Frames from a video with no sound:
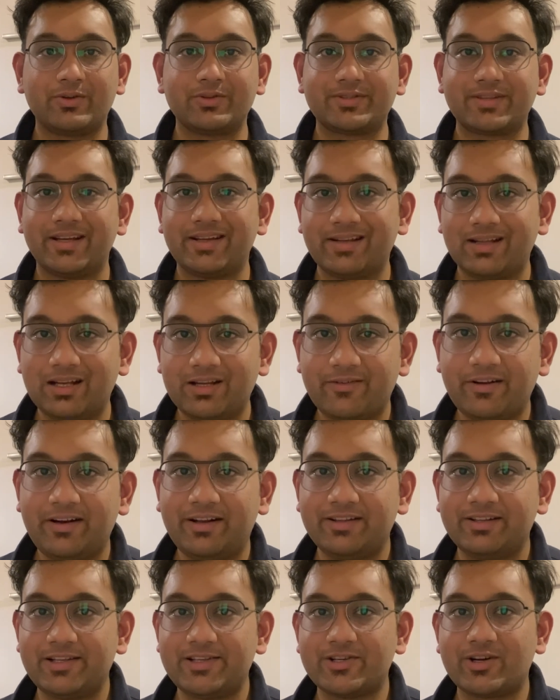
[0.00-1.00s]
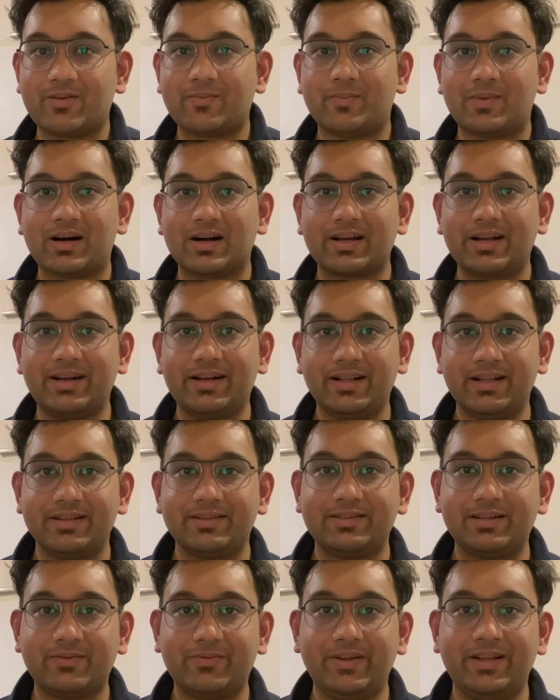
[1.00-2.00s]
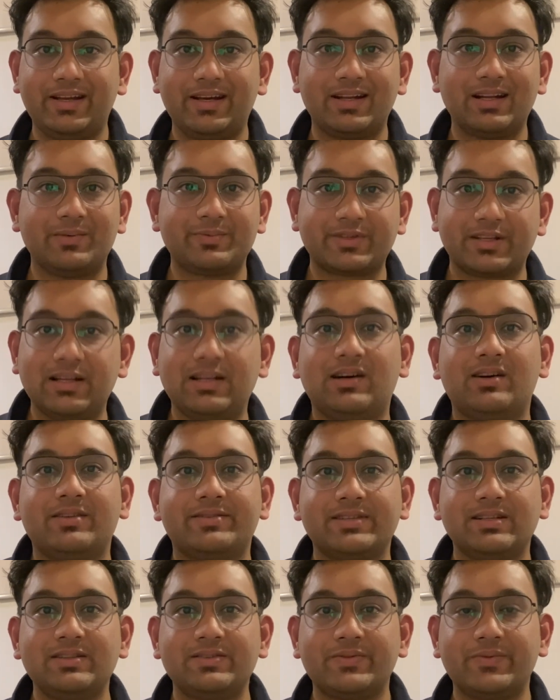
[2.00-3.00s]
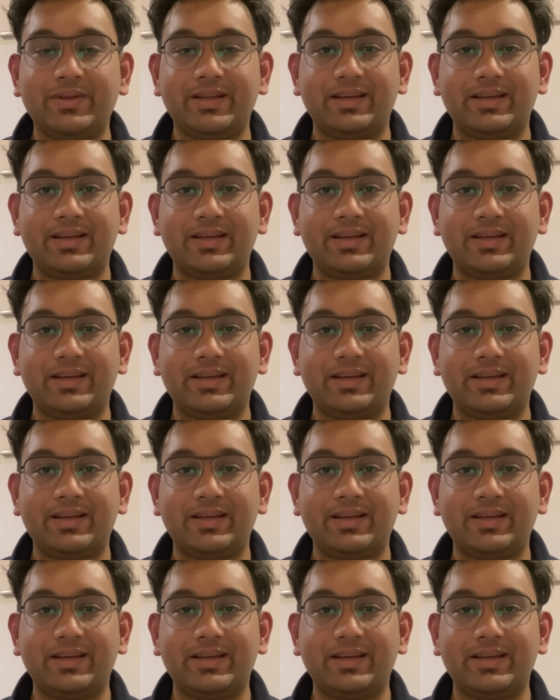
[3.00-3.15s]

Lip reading: stay relevant in the job market is that we can upskill ourselves, we